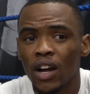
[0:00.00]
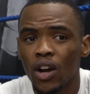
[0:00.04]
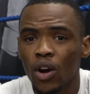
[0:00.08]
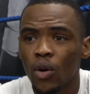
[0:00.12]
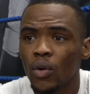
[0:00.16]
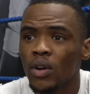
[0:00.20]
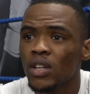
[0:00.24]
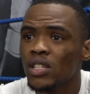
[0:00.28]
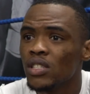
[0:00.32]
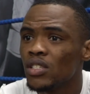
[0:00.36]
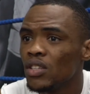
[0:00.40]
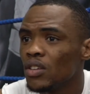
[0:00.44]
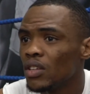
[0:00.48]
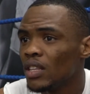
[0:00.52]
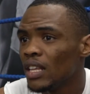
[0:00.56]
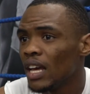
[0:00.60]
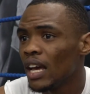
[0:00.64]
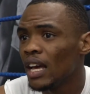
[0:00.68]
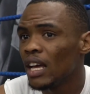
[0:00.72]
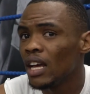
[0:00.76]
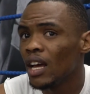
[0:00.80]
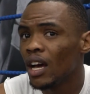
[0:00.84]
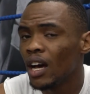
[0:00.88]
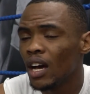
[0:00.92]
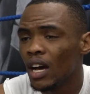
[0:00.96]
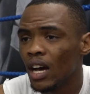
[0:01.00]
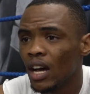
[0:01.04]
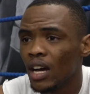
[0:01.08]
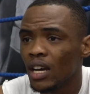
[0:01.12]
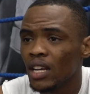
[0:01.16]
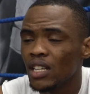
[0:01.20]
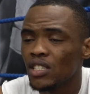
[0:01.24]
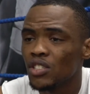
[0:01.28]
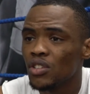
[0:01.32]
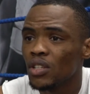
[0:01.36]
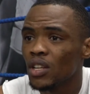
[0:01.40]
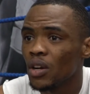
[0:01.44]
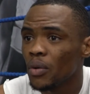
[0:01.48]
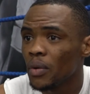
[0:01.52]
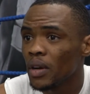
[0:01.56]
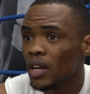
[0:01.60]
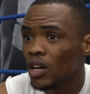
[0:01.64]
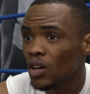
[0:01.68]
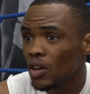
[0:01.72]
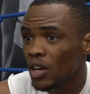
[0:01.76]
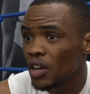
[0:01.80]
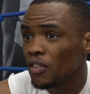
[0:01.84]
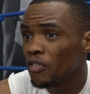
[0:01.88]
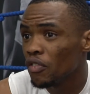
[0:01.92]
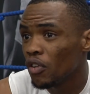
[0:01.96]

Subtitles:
go into the ring looking